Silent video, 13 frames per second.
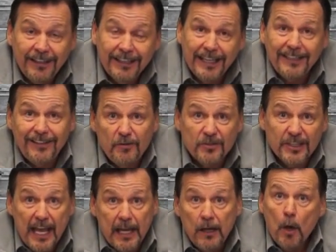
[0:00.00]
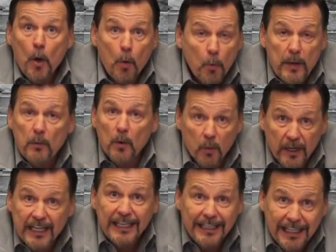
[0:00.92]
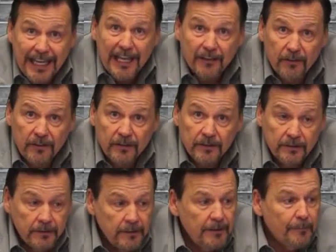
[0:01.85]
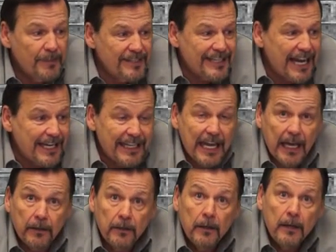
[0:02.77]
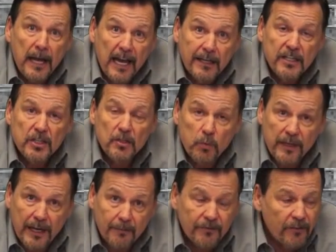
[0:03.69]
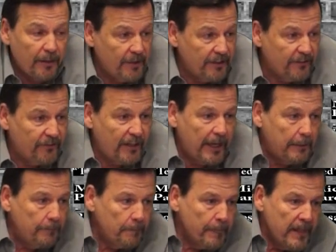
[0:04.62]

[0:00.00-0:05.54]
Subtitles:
Can you say we were working together? Because I can. And this is what else I'm going to say.